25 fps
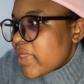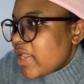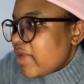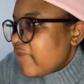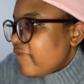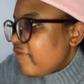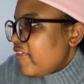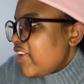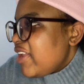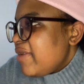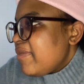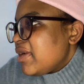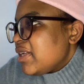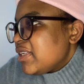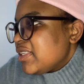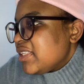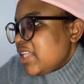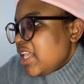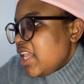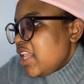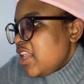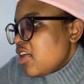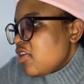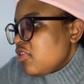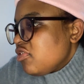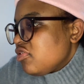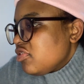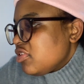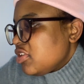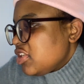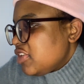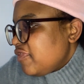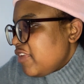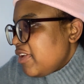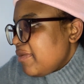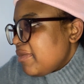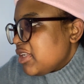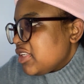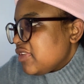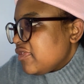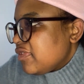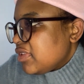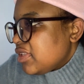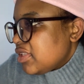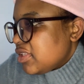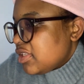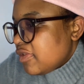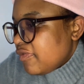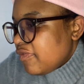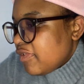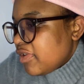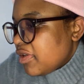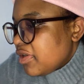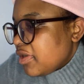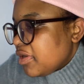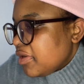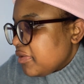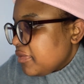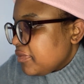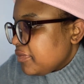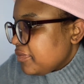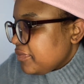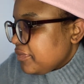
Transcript: Famous. Kenya also is famous for the safari.